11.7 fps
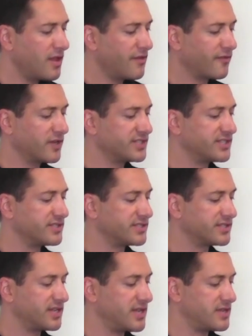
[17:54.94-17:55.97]
for
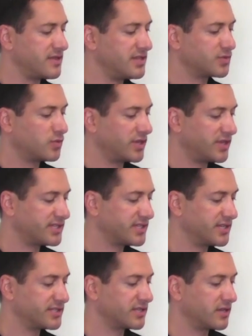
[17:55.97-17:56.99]
instance, in this one that
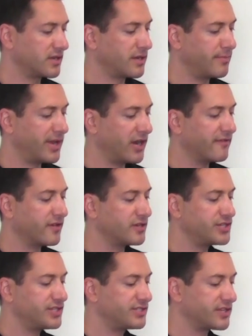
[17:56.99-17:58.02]
says Compare
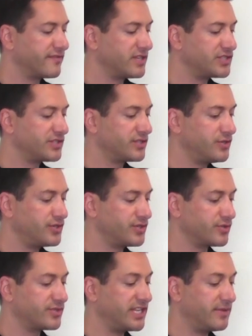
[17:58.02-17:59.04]
Versions of
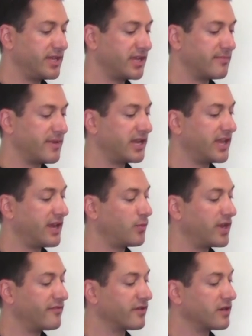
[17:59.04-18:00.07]
Institutional Deeming and Medicaid
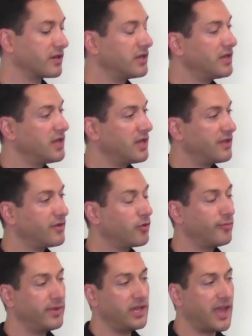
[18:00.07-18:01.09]
Waiver, there
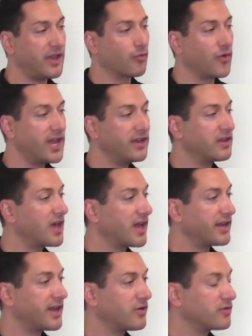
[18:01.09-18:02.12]
will be a red
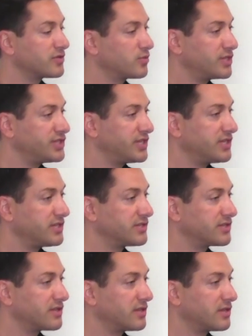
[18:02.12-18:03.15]
line out, which
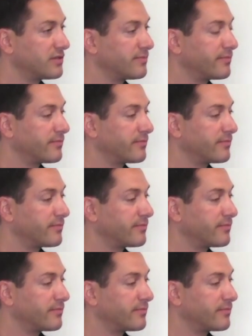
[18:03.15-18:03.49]
is the